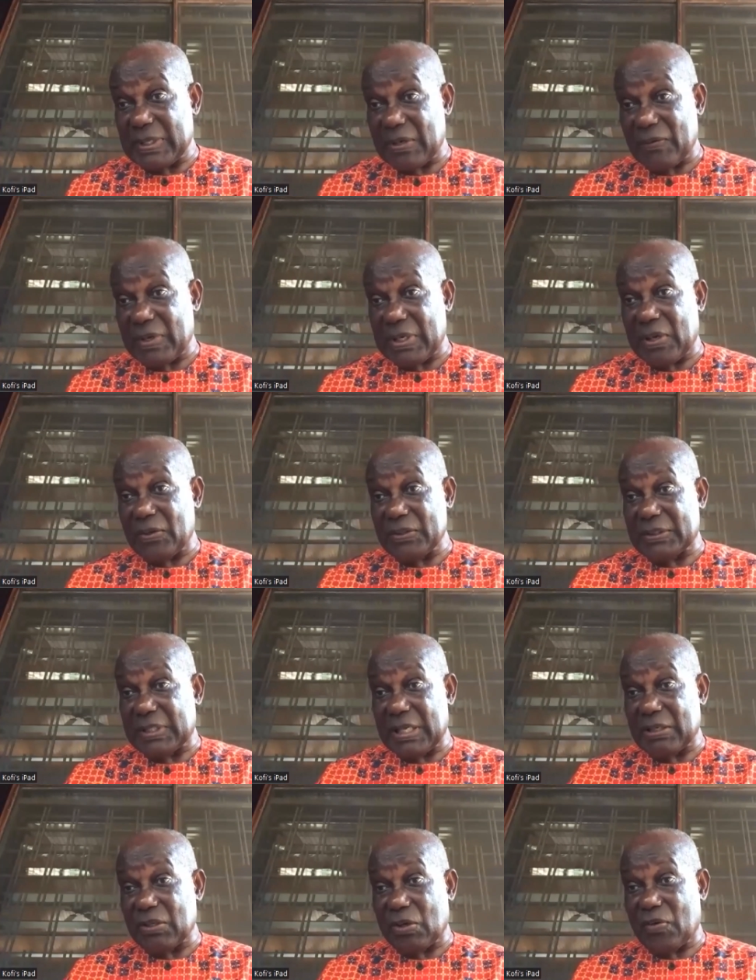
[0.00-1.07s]
when I was
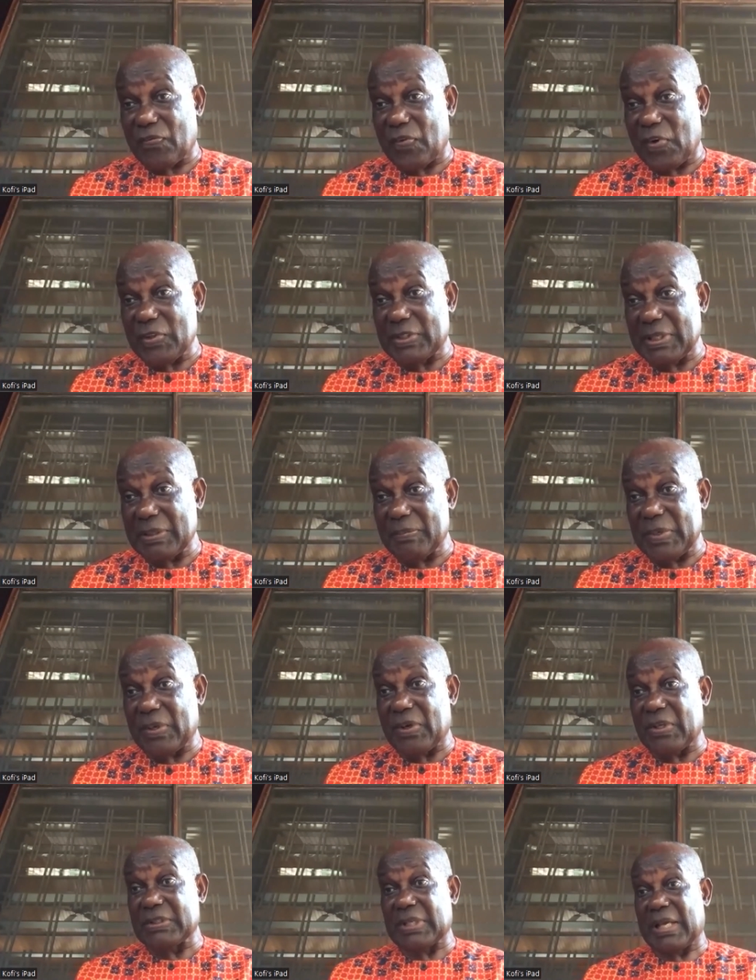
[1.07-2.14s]
30 or 40
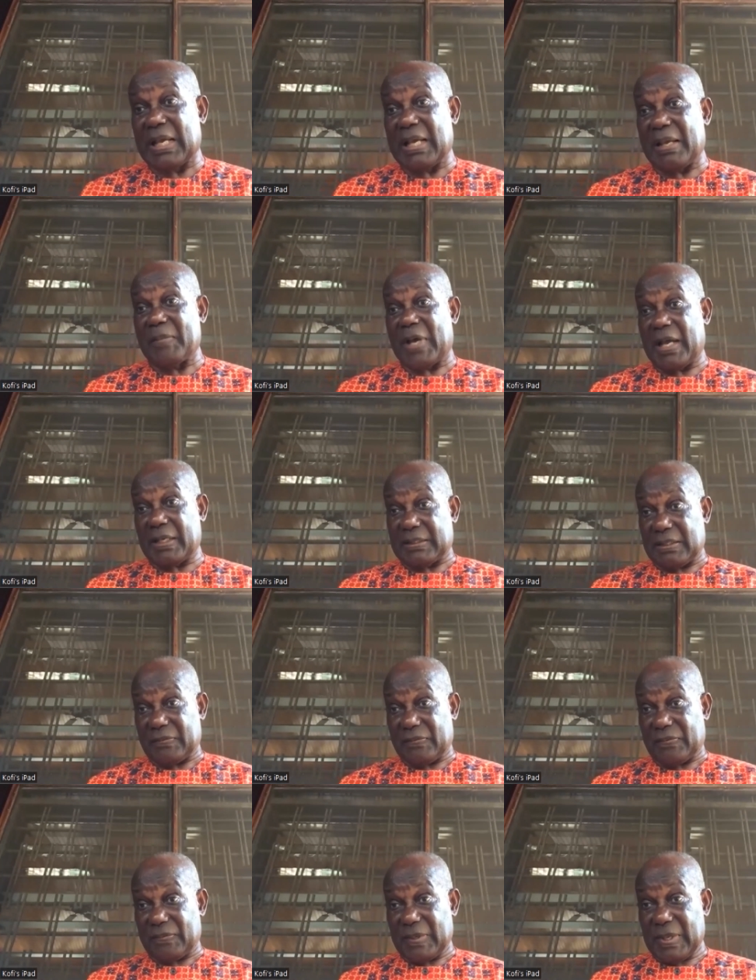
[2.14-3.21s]
because I, am active.
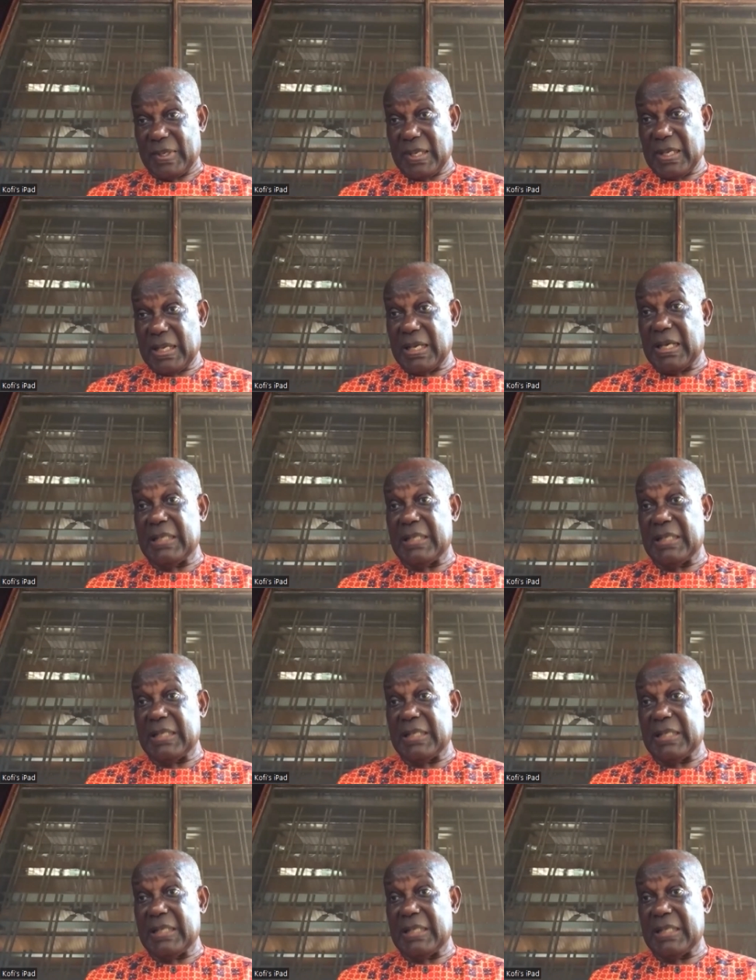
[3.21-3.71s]
Mm-hmm.